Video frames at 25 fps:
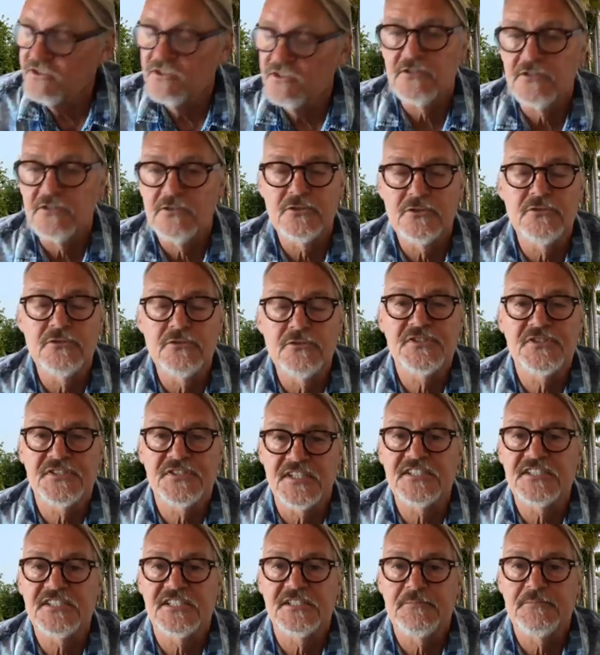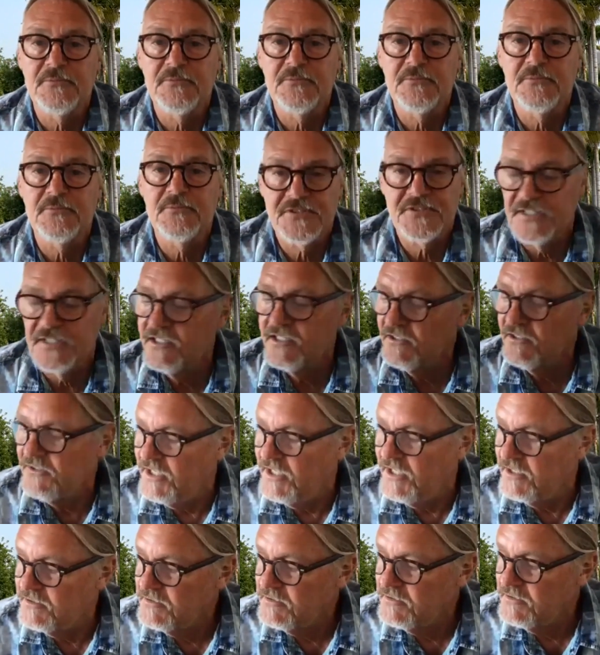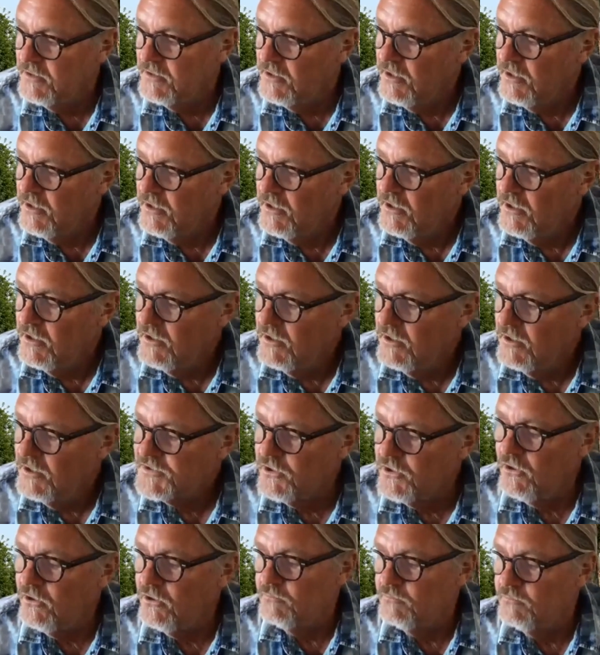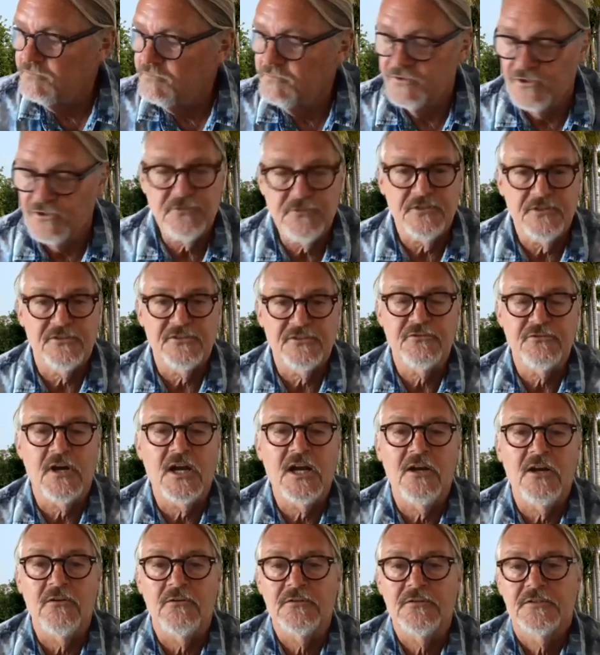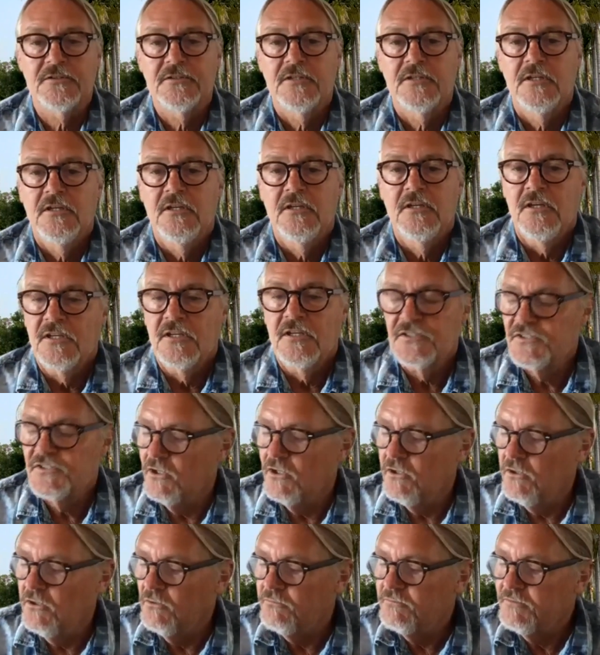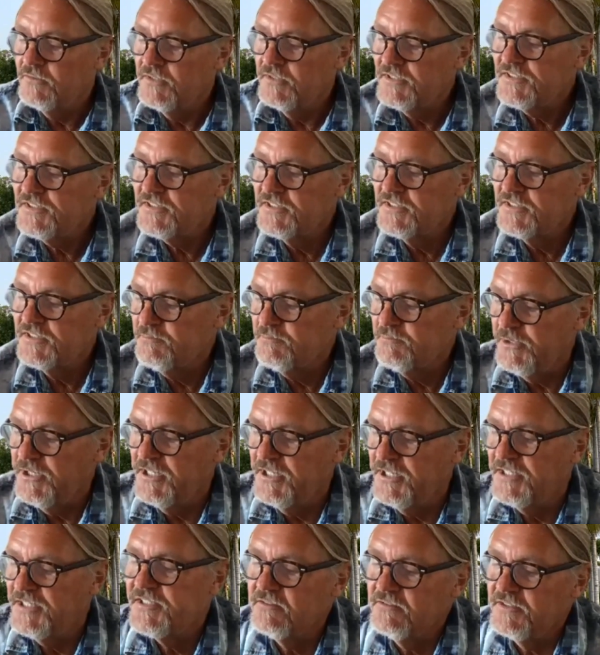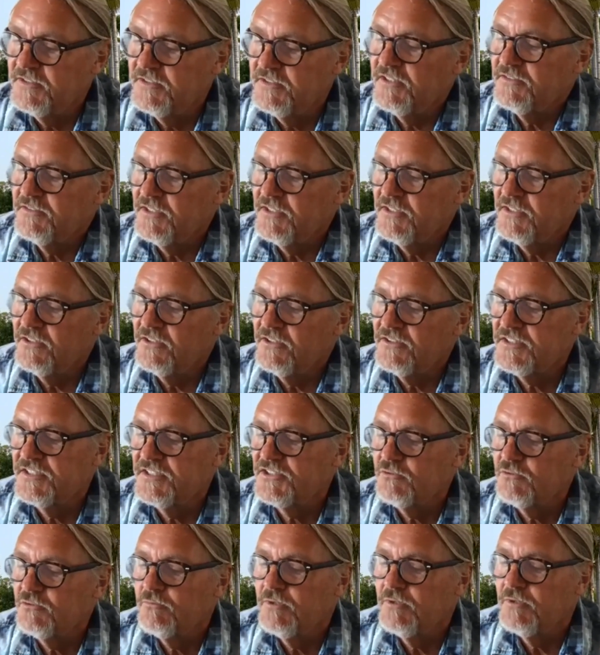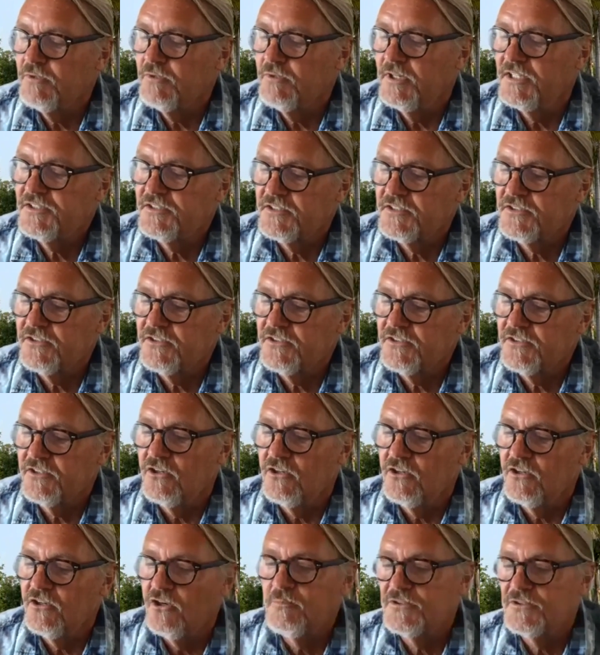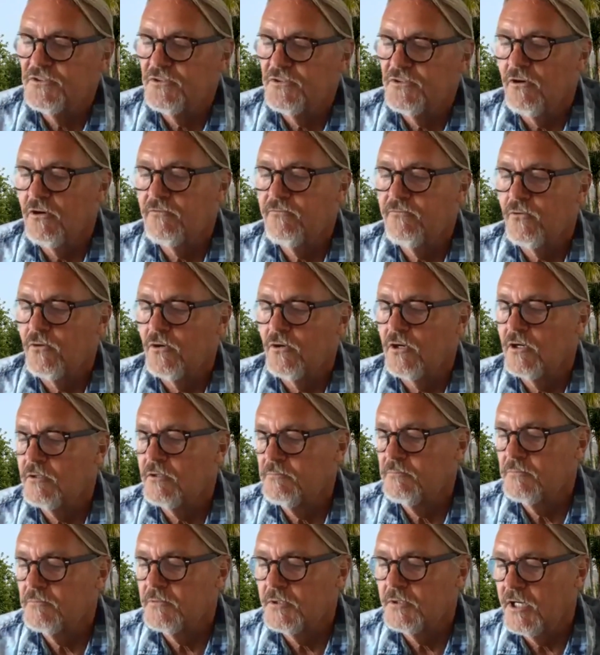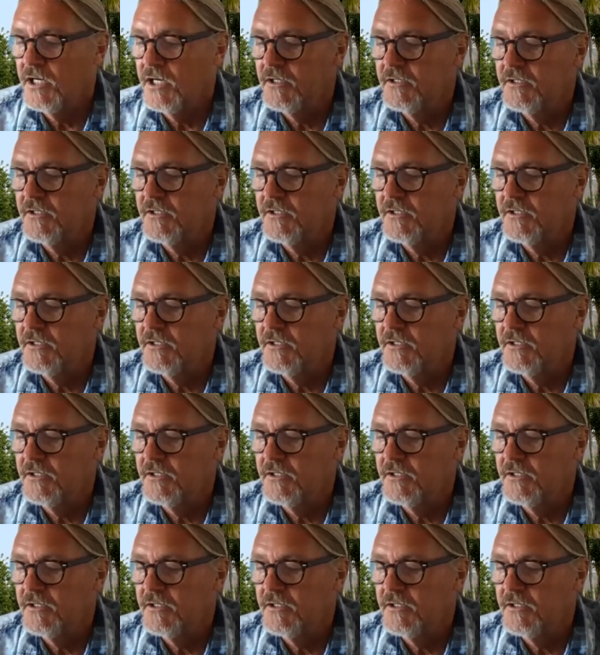going to lose 60% of that. So due to the drought. So this is basically their situation is going to open the door for